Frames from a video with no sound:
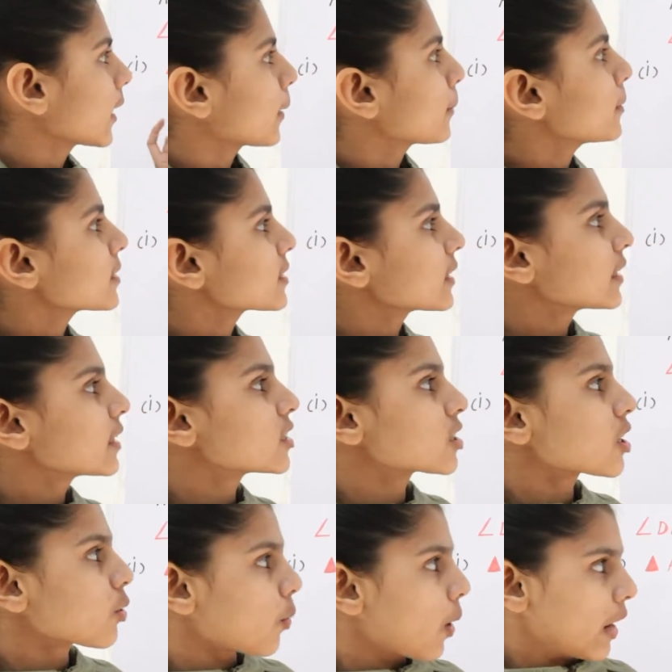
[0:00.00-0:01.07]
ABCD is
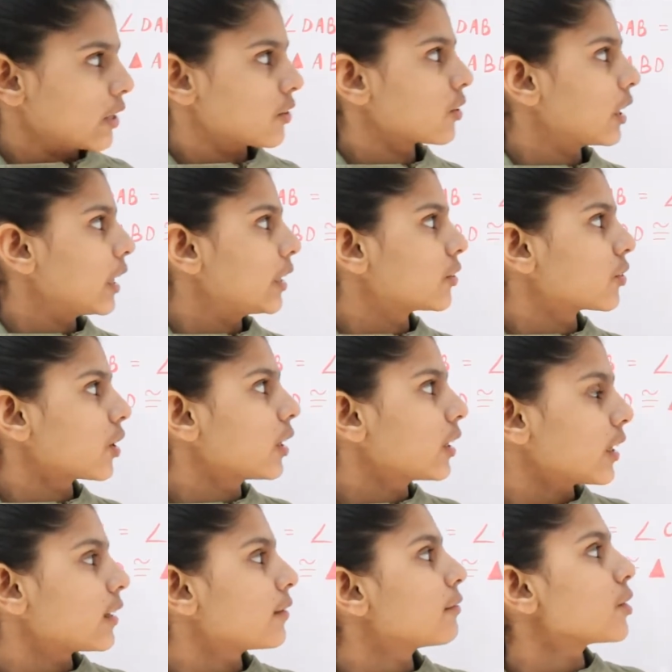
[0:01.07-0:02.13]
a quadrilateral
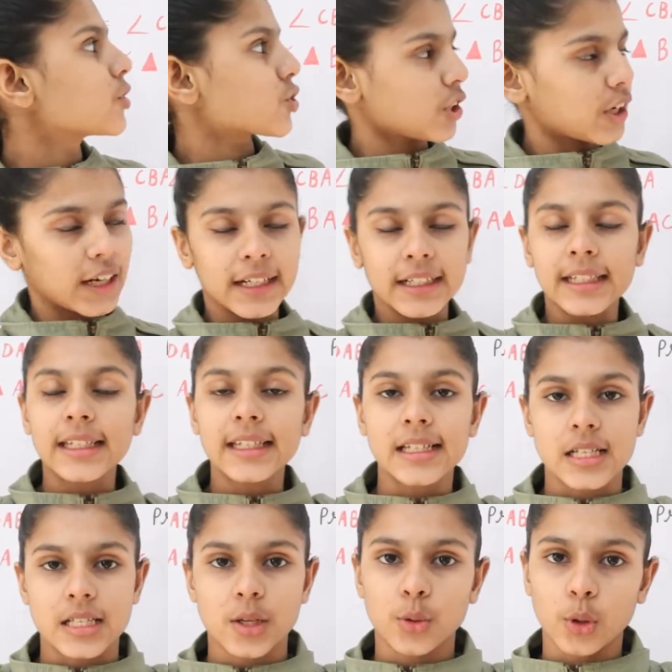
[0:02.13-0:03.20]
in which AD
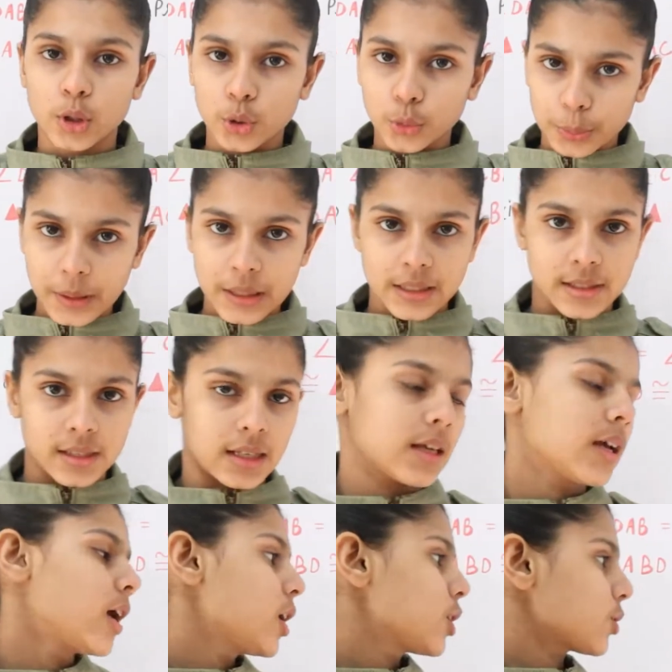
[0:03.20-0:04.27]
is equal to BC.
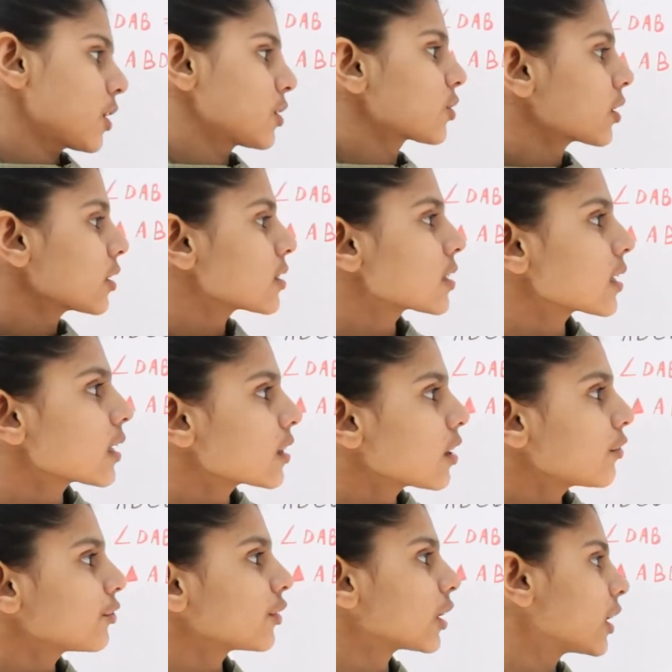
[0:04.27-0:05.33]
So as you can see
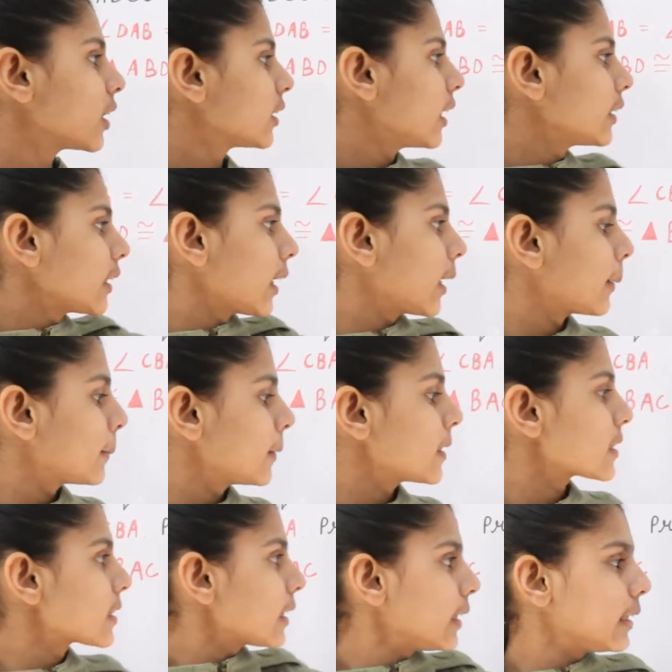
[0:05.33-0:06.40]
the figure that
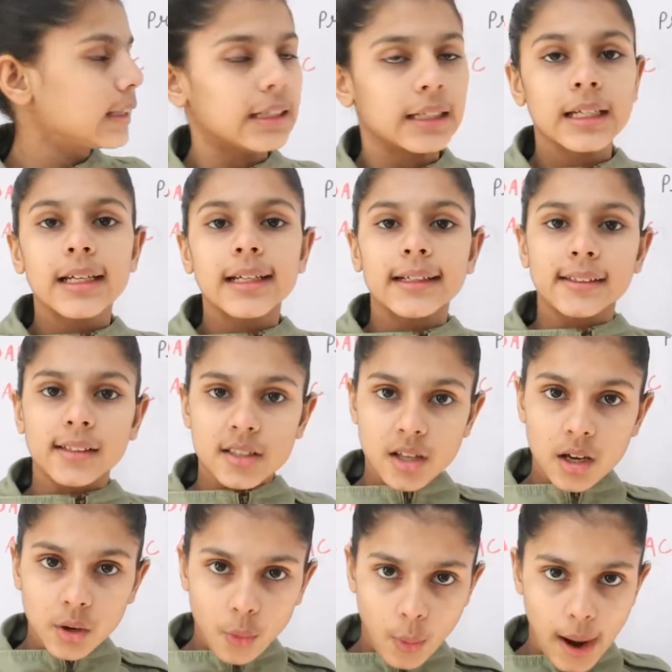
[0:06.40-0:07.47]
ABCD, it is
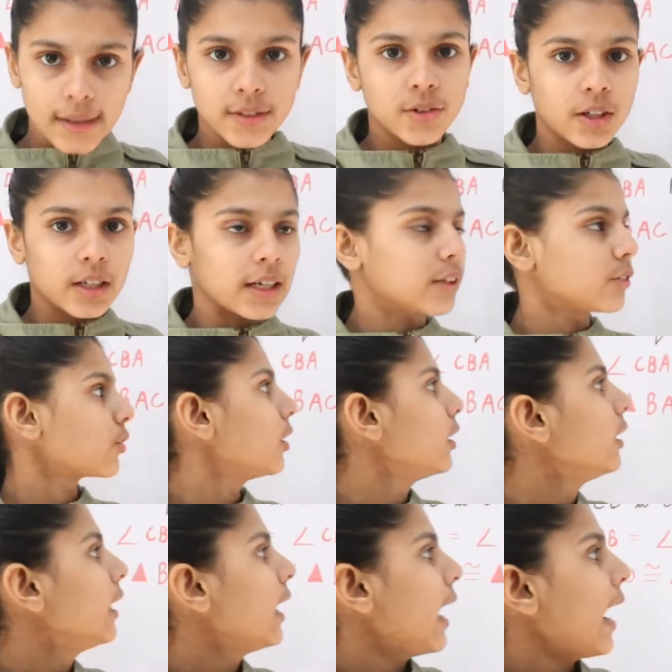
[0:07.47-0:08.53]
a
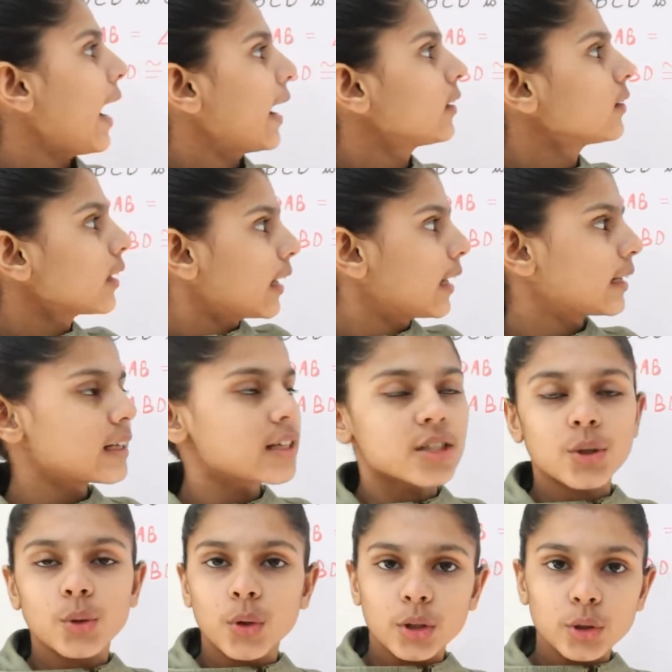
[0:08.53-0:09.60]
quadrilateral and AD
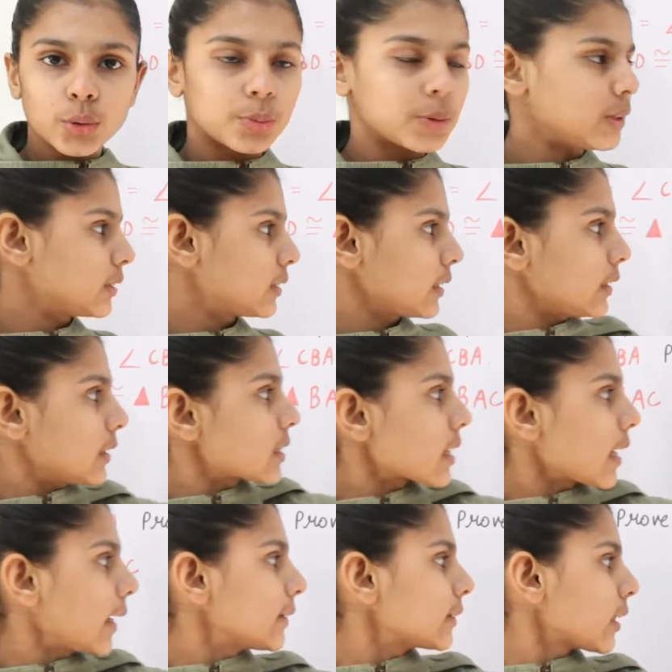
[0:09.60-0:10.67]
is equal to BC. This
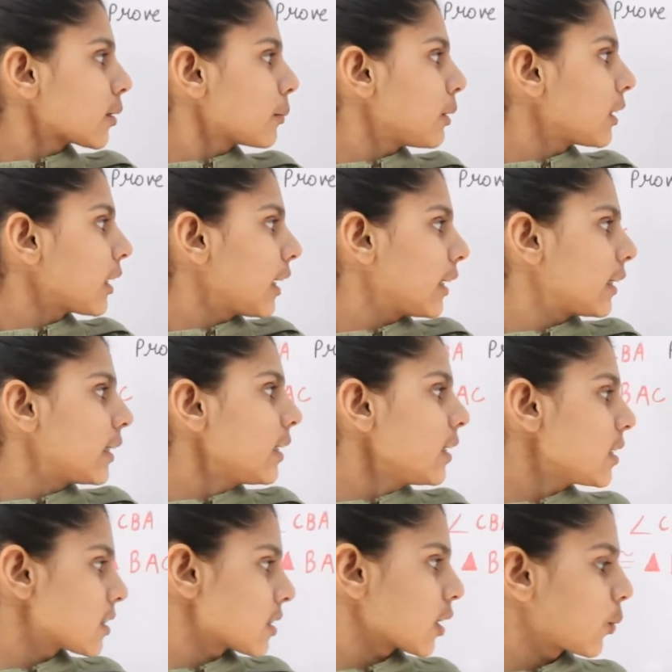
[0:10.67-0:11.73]
line segment AD
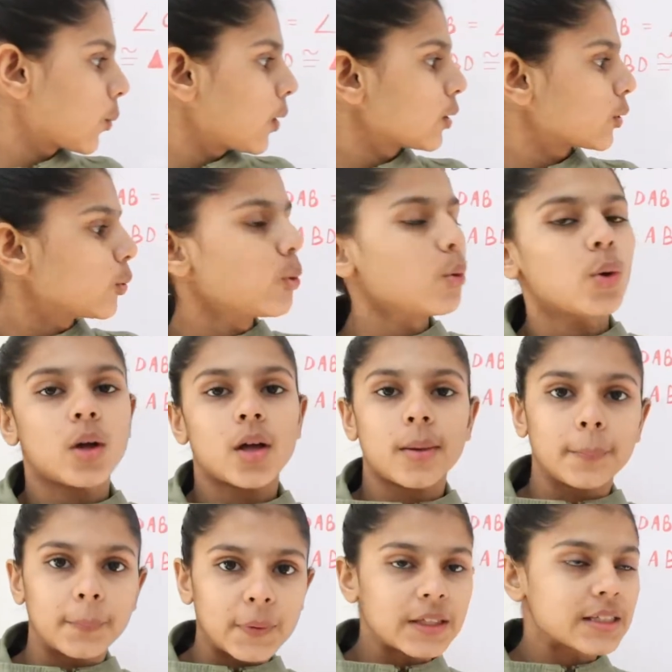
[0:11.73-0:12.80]
is equal to
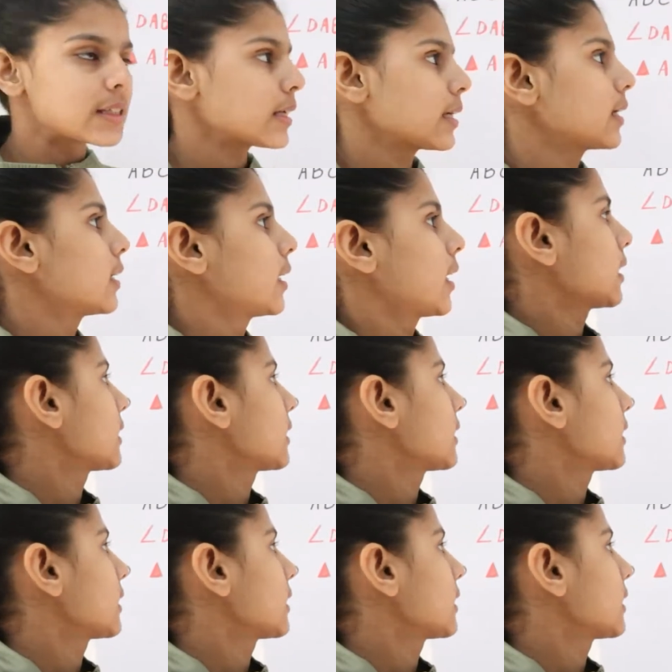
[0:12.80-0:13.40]
BC.